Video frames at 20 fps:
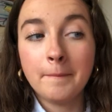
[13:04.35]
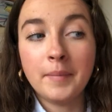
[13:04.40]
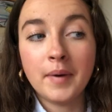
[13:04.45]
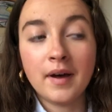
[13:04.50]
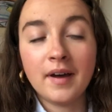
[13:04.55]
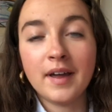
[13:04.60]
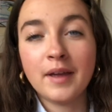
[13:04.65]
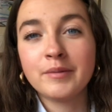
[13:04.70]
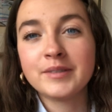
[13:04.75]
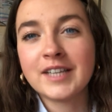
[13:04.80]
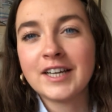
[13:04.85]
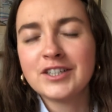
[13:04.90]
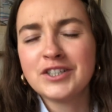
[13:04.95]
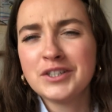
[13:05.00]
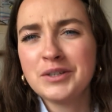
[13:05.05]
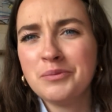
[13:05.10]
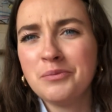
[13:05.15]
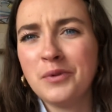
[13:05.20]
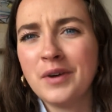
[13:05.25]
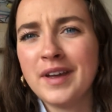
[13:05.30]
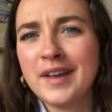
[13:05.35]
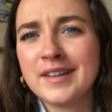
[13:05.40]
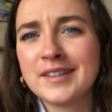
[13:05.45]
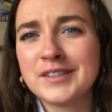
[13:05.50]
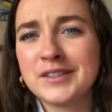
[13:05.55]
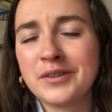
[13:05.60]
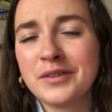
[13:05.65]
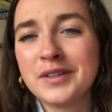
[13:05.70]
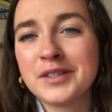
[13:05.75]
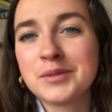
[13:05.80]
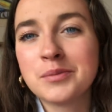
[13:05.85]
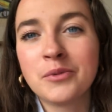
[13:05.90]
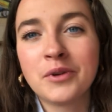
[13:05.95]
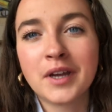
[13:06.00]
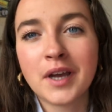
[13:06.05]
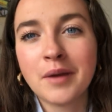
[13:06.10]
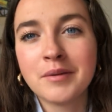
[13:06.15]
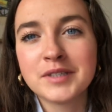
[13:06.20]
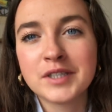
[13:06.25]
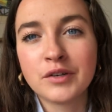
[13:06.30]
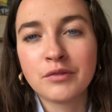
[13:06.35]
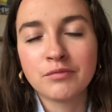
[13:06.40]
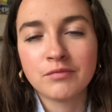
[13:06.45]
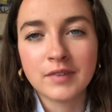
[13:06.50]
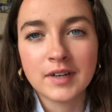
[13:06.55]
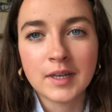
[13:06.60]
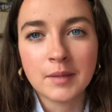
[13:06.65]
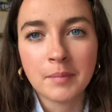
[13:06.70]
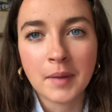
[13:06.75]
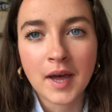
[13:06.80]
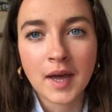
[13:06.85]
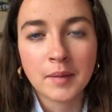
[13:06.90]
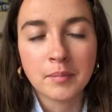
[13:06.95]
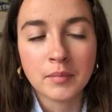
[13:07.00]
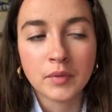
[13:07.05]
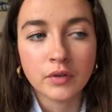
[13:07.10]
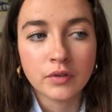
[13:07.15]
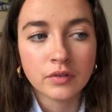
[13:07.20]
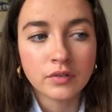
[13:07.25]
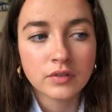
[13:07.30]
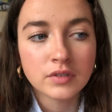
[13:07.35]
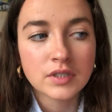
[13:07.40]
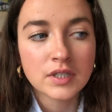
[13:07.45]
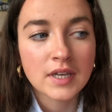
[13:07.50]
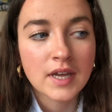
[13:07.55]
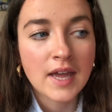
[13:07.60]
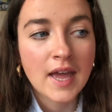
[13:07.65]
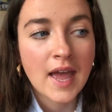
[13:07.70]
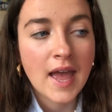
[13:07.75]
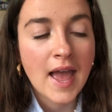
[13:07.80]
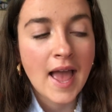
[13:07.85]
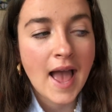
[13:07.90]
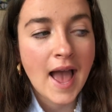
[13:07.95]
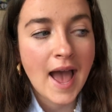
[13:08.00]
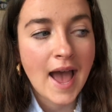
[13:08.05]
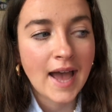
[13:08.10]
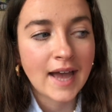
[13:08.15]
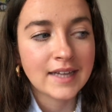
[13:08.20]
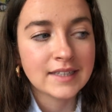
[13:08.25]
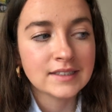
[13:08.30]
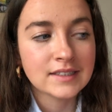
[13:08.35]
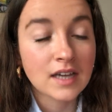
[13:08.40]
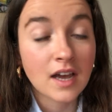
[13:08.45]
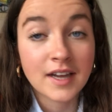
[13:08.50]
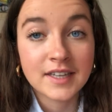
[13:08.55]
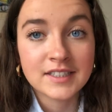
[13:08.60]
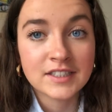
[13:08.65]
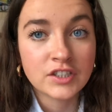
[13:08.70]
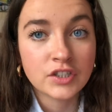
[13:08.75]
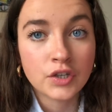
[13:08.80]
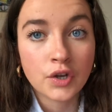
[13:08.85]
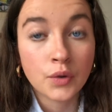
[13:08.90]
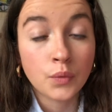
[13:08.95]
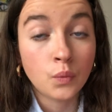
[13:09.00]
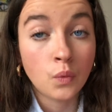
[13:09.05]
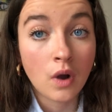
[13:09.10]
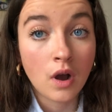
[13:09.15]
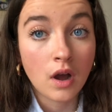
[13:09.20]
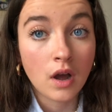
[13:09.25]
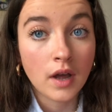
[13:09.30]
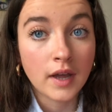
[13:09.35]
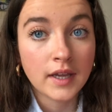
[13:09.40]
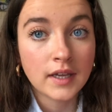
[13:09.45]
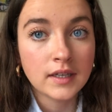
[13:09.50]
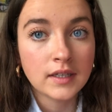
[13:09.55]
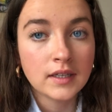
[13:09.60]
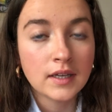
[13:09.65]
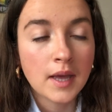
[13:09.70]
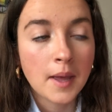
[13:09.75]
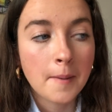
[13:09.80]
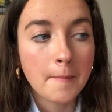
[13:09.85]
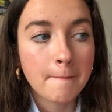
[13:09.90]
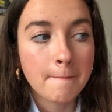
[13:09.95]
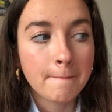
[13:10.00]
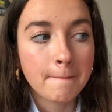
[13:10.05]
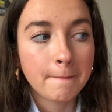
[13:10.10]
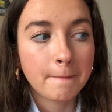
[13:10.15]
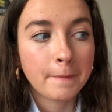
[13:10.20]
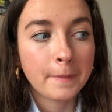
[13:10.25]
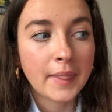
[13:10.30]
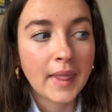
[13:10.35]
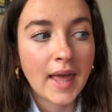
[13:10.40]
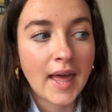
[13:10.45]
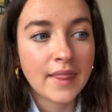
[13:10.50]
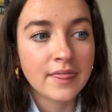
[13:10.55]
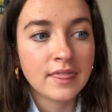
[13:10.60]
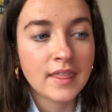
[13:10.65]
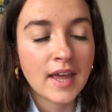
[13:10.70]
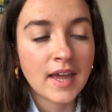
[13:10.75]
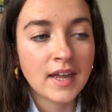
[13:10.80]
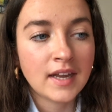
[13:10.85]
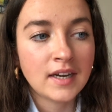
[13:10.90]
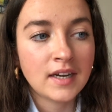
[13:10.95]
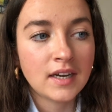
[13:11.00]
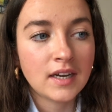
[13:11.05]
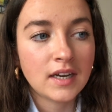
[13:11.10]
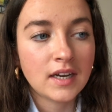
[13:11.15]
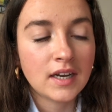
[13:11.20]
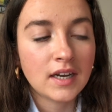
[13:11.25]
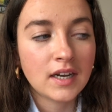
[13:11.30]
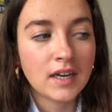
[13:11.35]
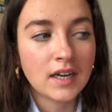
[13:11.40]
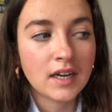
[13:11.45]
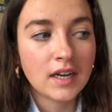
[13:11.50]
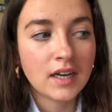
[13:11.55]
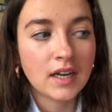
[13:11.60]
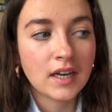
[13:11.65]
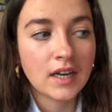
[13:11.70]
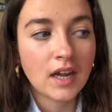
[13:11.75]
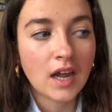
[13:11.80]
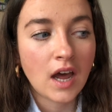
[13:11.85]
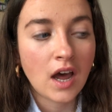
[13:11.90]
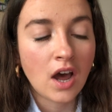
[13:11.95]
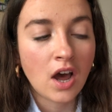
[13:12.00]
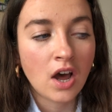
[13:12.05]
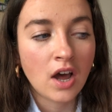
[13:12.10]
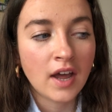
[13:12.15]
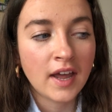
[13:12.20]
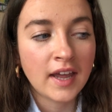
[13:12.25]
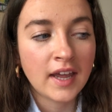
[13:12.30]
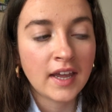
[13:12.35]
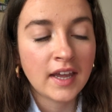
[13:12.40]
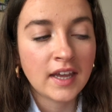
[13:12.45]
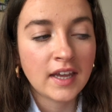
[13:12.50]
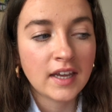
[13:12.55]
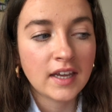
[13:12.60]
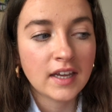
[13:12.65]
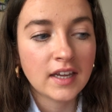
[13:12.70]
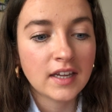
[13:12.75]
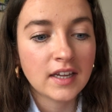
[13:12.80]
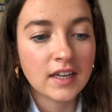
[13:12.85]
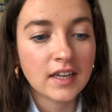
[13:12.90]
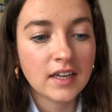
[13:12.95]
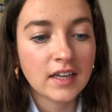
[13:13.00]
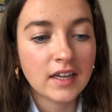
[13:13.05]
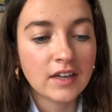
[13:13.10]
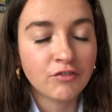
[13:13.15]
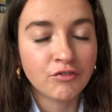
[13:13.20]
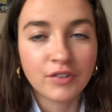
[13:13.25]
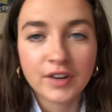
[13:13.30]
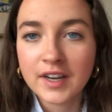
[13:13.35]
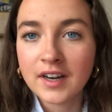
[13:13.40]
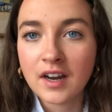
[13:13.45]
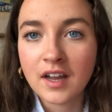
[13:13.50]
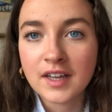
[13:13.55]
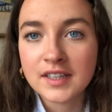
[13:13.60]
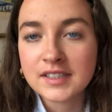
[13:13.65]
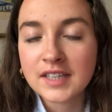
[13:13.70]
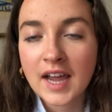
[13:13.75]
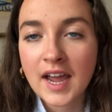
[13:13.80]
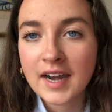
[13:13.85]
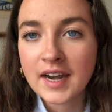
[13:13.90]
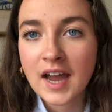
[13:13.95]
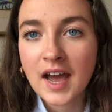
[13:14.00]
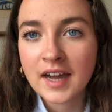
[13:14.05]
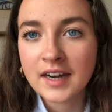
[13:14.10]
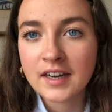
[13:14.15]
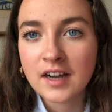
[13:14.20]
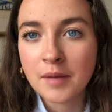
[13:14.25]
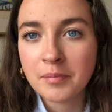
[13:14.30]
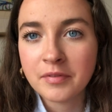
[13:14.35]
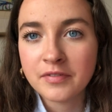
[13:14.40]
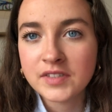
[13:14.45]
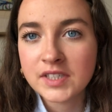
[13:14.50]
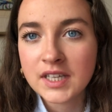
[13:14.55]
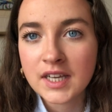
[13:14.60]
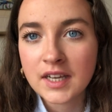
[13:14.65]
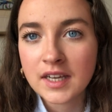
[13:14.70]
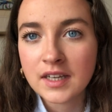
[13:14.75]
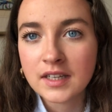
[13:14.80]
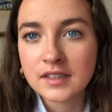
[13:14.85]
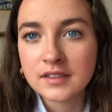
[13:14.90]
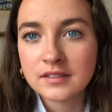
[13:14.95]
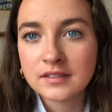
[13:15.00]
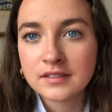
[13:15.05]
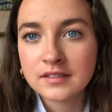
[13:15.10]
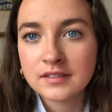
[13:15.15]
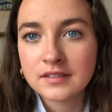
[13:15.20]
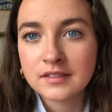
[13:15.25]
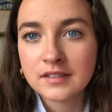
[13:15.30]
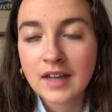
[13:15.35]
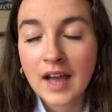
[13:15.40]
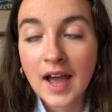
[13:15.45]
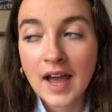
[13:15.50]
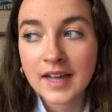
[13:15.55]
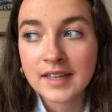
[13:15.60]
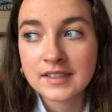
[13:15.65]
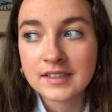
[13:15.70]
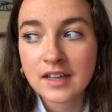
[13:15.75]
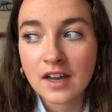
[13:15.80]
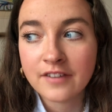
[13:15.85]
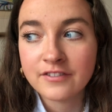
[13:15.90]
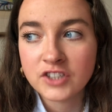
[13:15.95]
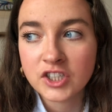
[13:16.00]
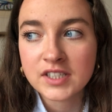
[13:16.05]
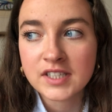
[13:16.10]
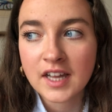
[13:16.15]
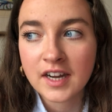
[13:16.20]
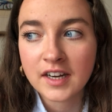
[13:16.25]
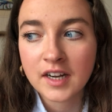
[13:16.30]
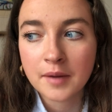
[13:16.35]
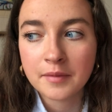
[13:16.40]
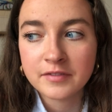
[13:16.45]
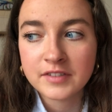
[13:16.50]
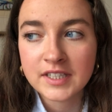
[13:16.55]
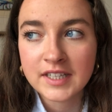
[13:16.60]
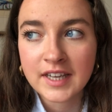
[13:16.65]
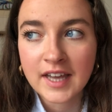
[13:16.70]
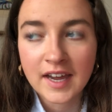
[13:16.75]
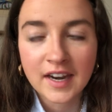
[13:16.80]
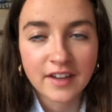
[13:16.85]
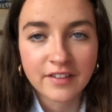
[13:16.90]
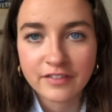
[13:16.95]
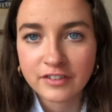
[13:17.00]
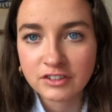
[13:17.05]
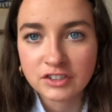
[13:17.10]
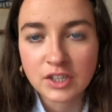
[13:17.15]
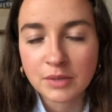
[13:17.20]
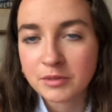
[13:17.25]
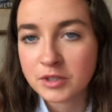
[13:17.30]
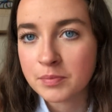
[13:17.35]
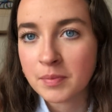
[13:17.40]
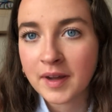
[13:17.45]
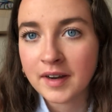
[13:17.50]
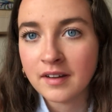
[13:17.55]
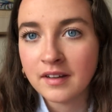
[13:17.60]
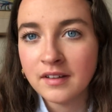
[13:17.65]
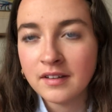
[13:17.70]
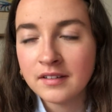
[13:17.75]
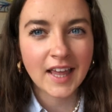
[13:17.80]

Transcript: But it was actually weird. So this morning I was in a really bad mood, and I didn't know why, and then I realised I hadn't had a cup of tea. And I've just had a cup of tea and I feel so much better.